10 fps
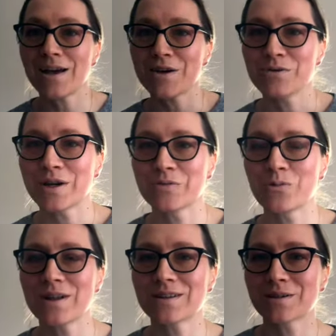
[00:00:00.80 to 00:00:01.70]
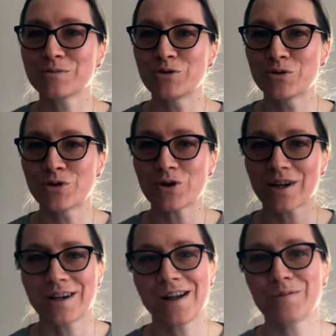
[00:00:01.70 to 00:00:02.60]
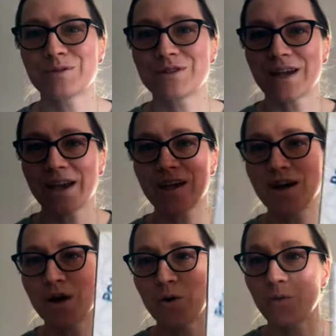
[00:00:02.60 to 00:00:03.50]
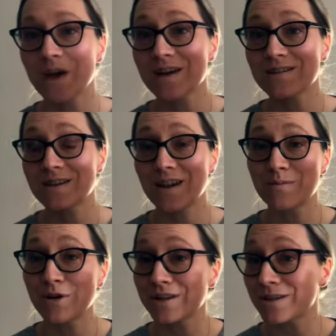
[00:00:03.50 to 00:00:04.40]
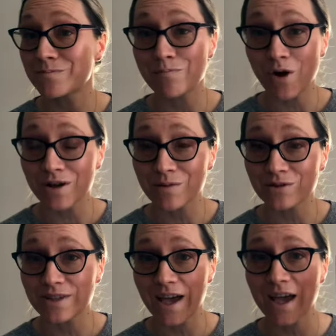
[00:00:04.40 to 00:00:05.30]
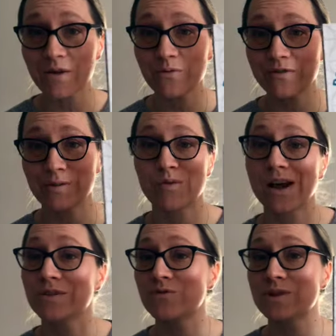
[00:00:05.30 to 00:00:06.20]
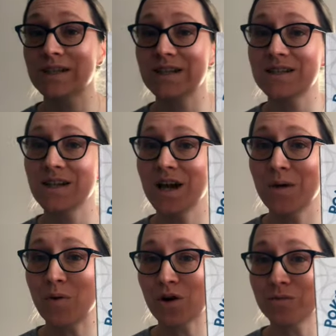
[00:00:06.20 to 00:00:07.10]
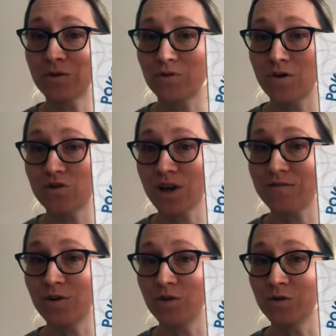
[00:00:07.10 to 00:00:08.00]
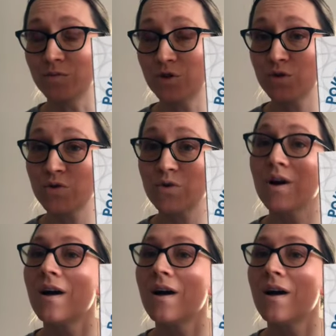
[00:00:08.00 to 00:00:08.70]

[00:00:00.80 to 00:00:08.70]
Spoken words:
Hello and welcome to Who Can Help. Today we are celebrating Pokemon Day with the brand new release Pokemon Crochet Volume 2.